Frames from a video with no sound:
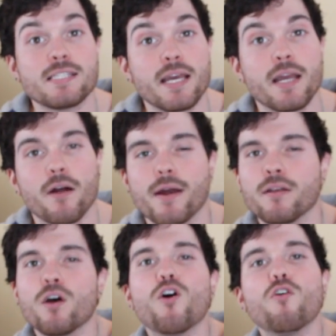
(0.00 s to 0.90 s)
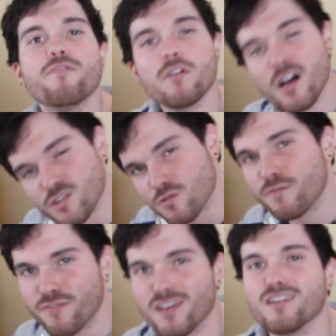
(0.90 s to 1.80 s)
Take care, all right? Hove Hustle
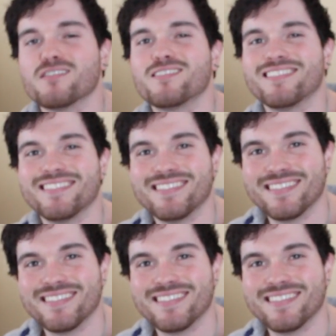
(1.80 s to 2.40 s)
Fitness.